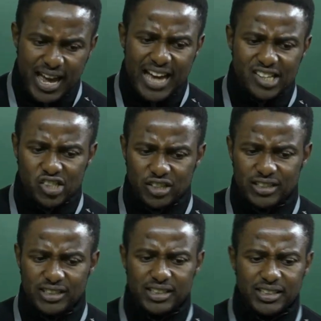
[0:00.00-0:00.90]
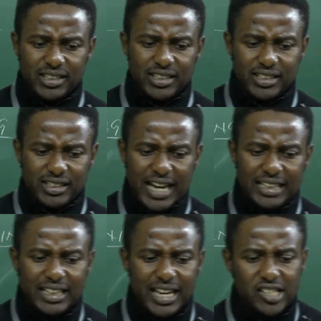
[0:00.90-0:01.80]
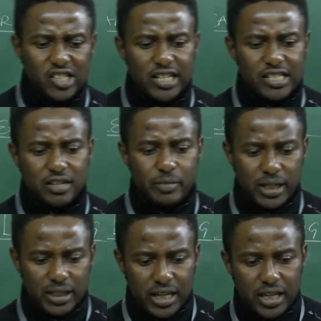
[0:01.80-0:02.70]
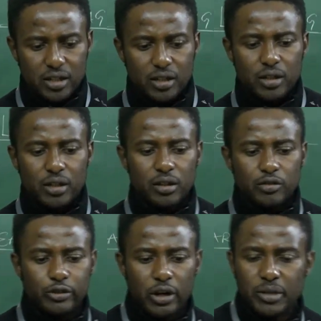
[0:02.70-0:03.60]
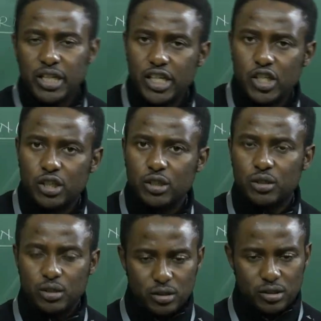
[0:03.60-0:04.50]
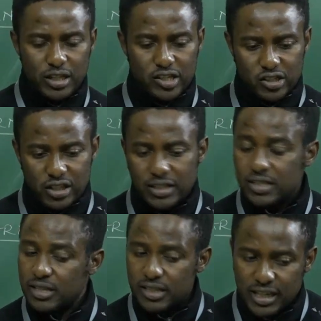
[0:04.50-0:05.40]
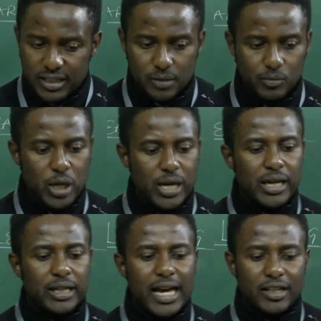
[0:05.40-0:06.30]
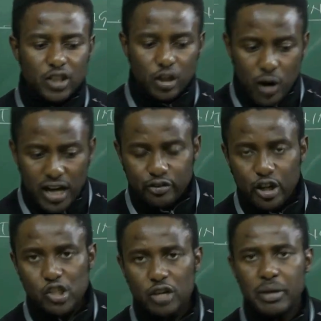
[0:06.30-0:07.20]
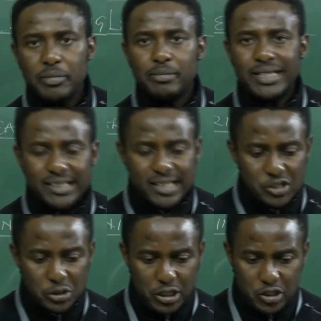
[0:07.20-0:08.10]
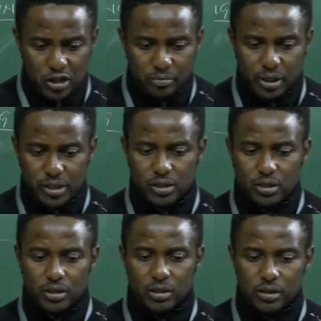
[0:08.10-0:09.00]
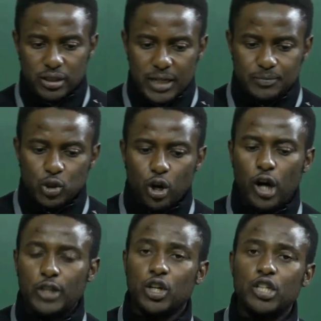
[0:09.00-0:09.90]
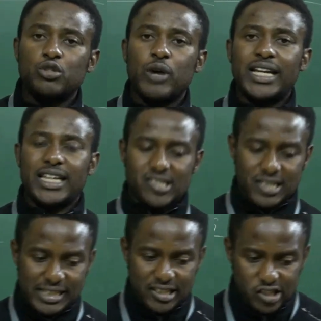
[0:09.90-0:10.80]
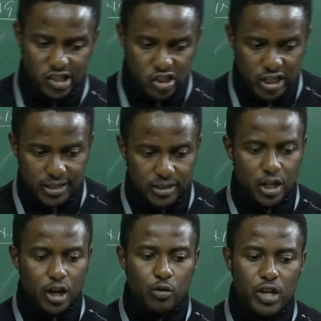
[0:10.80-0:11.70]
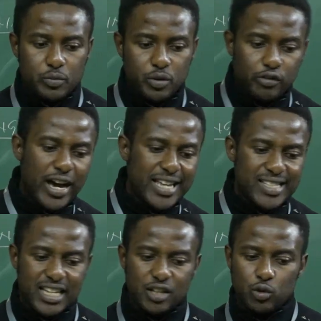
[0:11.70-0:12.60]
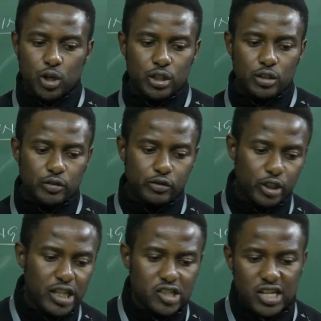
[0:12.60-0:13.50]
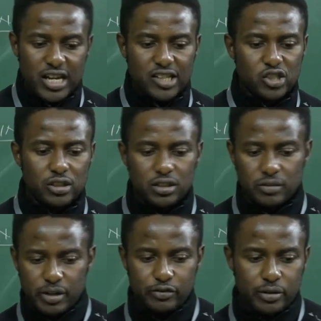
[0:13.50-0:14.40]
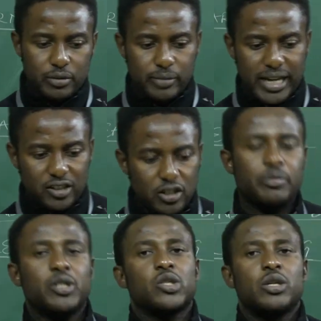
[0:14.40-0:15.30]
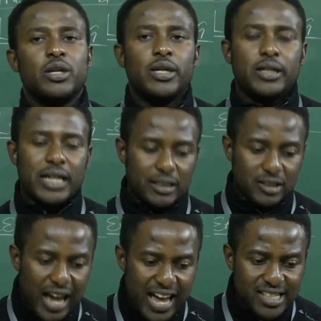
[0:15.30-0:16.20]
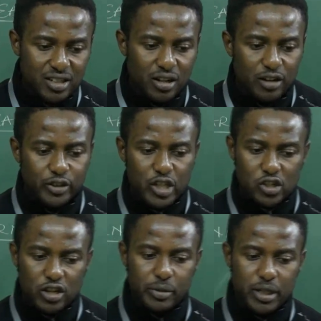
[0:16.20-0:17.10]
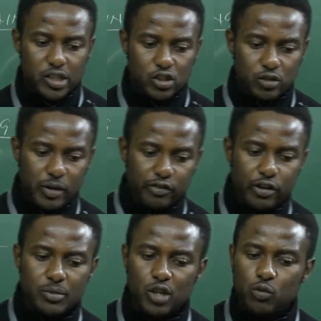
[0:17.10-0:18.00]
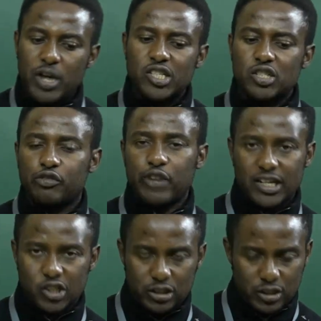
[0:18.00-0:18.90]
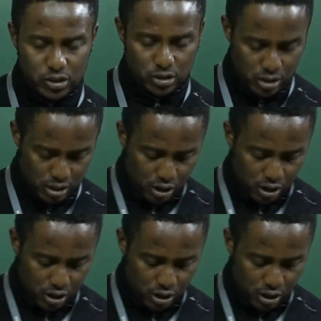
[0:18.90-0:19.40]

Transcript: action that the agent may take from each distinct state. Now, the reward function may be built into this robot, okay, or known to an external teacher, which provides a reward for each action performed by the robot. Now, the task of this robot is to perform sequences of actions,